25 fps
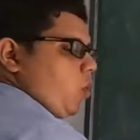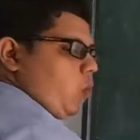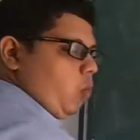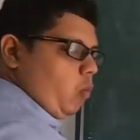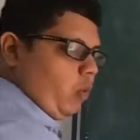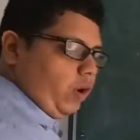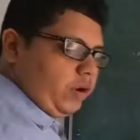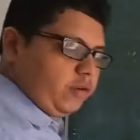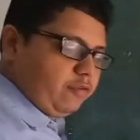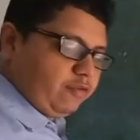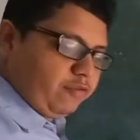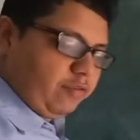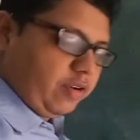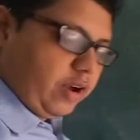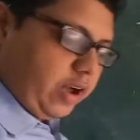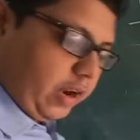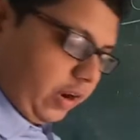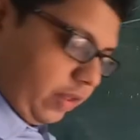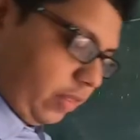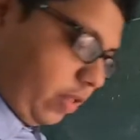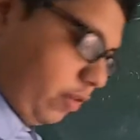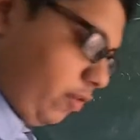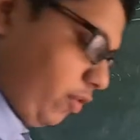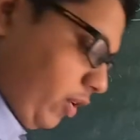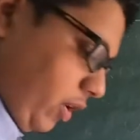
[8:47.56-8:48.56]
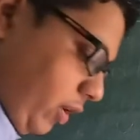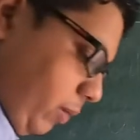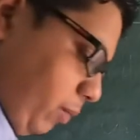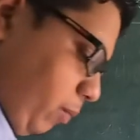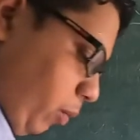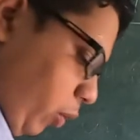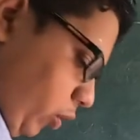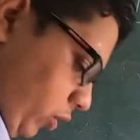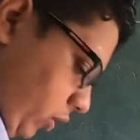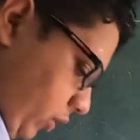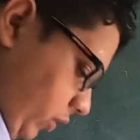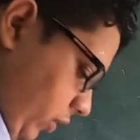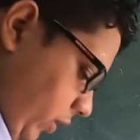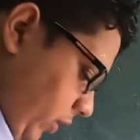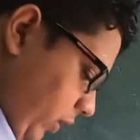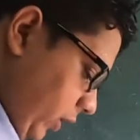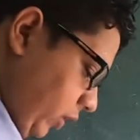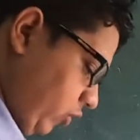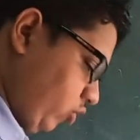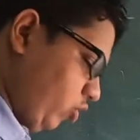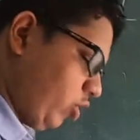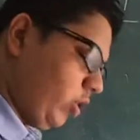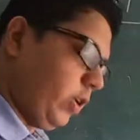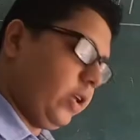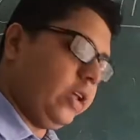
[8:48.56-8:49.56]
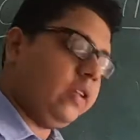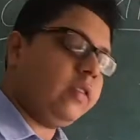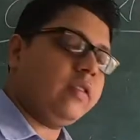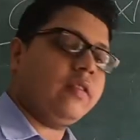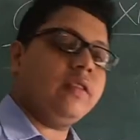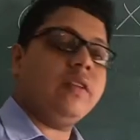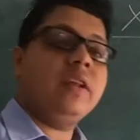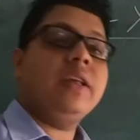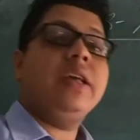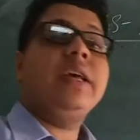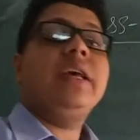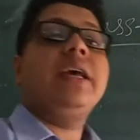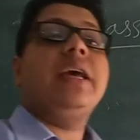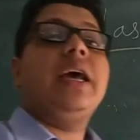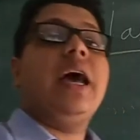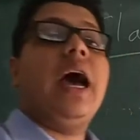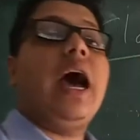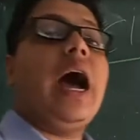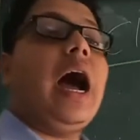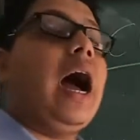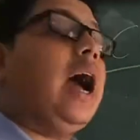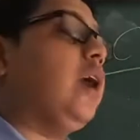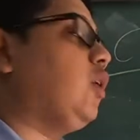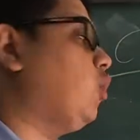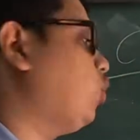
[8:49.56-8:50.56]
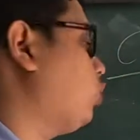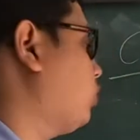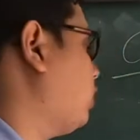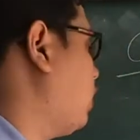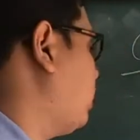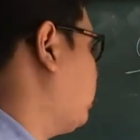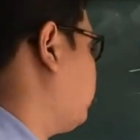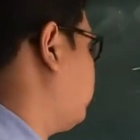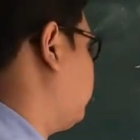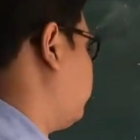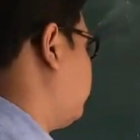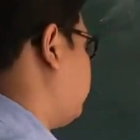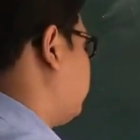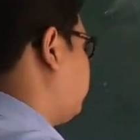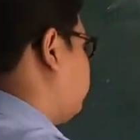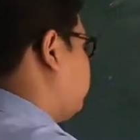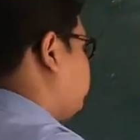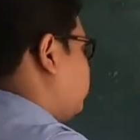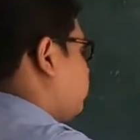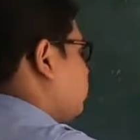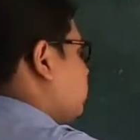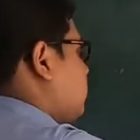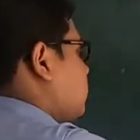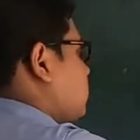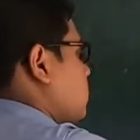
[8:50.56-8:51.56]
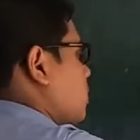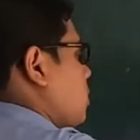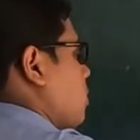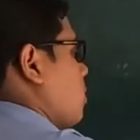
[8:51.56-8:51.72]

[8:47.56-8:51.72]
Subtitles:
Another very important thing actually is ionization